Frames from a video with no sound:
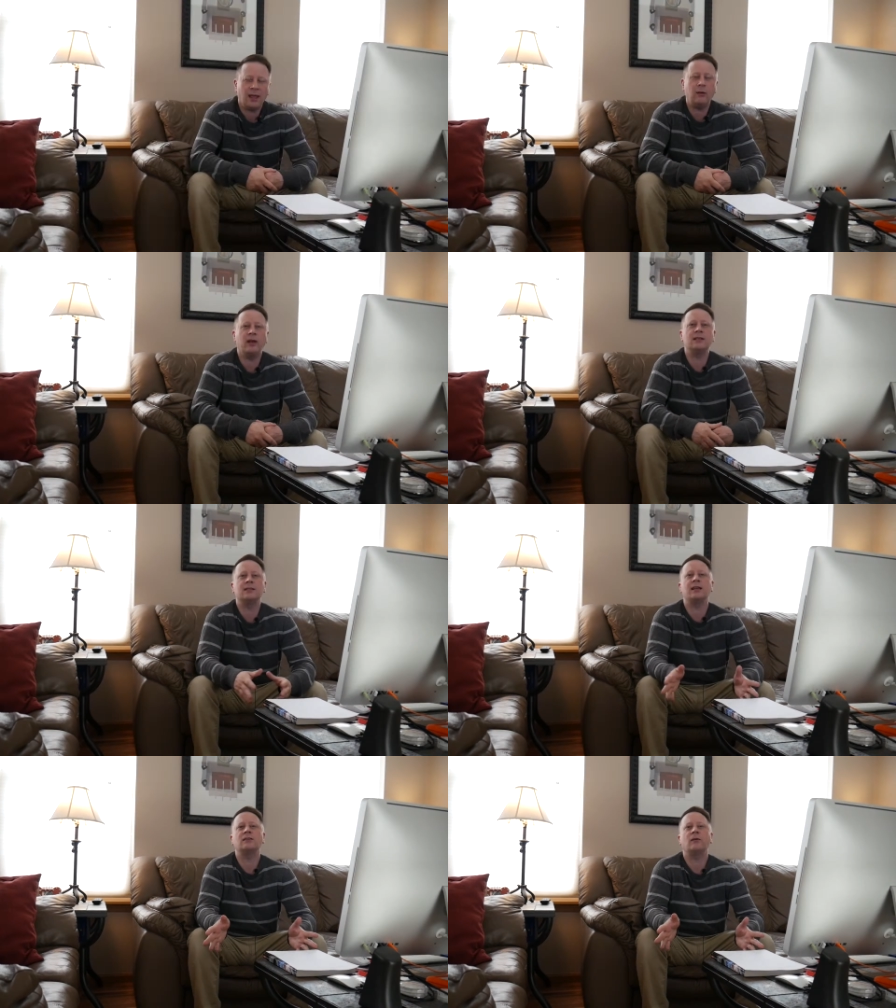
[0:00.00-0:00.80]
Anyways,
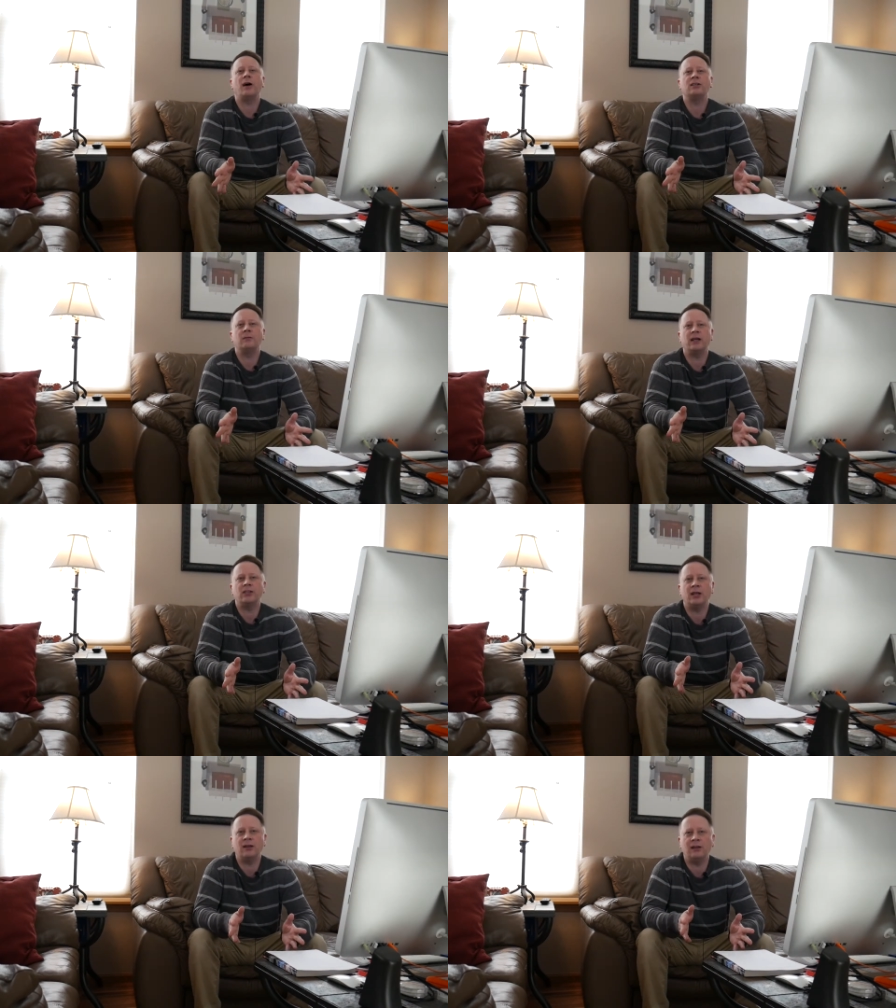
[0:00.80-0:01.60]
thanks for watching my
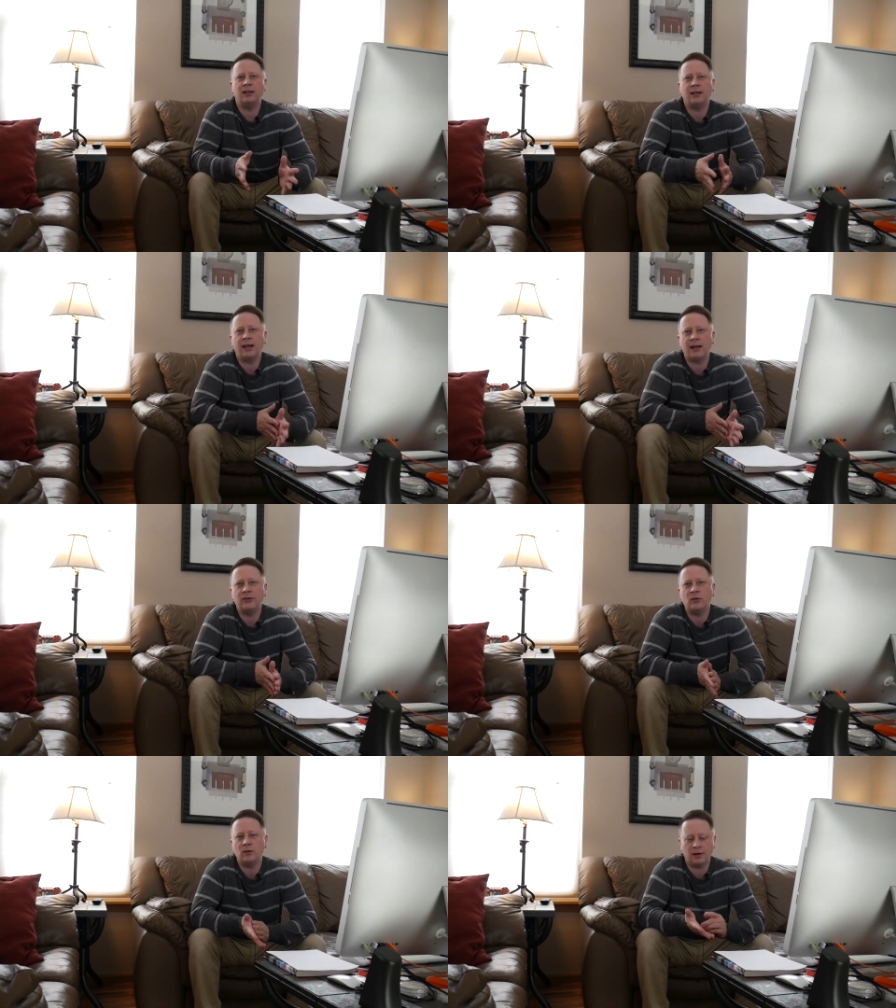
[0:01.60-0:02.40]
channel. And again, I
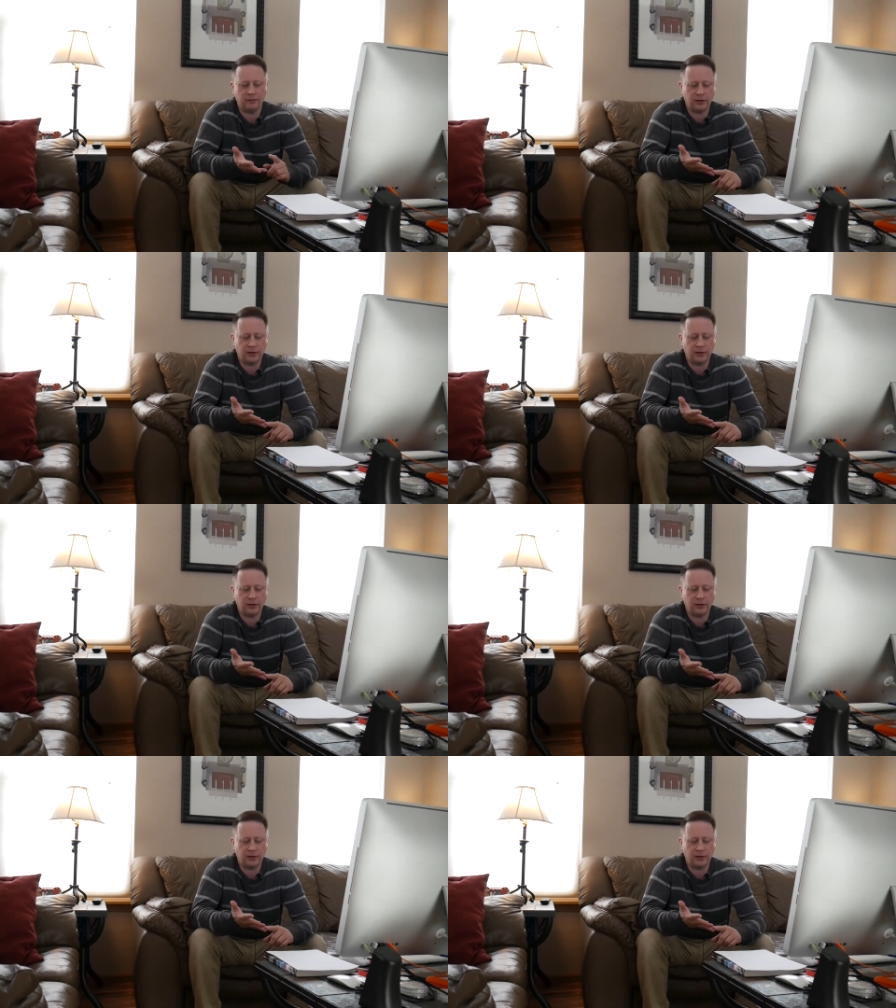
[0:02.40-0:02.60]
do uh,